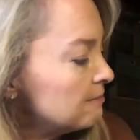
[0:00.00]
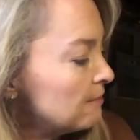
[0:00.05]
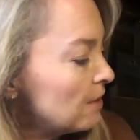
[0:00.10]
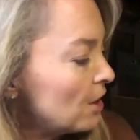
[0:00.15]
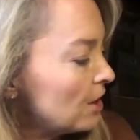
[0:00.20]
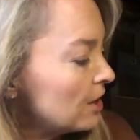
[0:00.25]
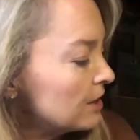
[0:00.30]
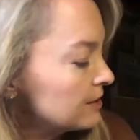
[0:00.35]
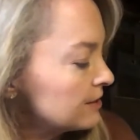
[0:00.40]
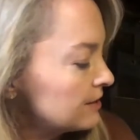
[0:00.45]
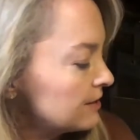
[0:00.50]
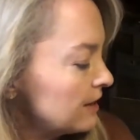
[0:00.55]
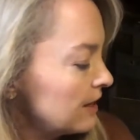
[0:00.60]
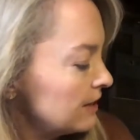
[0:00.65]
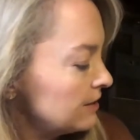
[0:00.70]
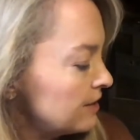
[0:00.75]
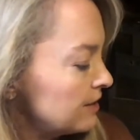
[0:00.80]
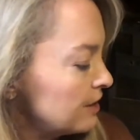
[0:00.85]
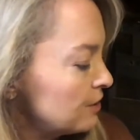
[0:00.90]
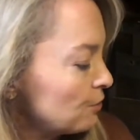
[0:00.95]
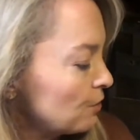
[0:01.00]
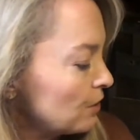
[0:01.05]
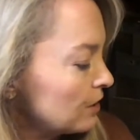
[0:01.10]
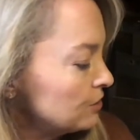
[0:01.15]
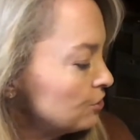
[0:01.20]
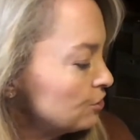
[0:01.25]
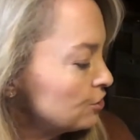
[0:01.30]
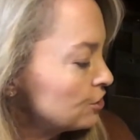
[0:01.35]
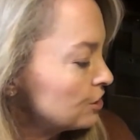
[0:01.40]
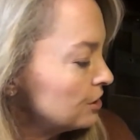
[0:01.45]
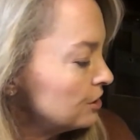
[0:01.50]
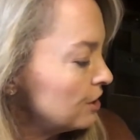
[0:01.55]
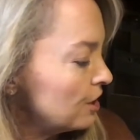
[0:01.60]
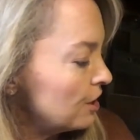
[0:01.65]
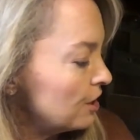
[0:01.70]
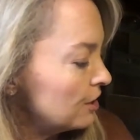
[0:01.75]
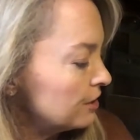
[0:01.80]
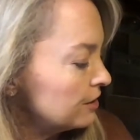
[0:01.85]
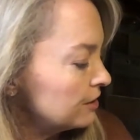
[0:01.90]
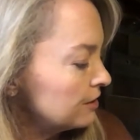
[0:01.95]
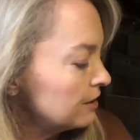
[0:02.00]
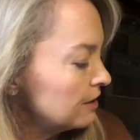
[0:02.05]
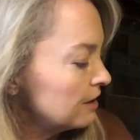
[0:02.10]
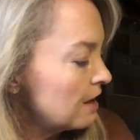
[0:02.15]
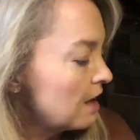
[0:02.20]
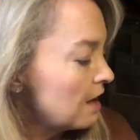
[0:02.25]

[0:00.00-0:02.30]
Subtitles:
moss as they crunched along.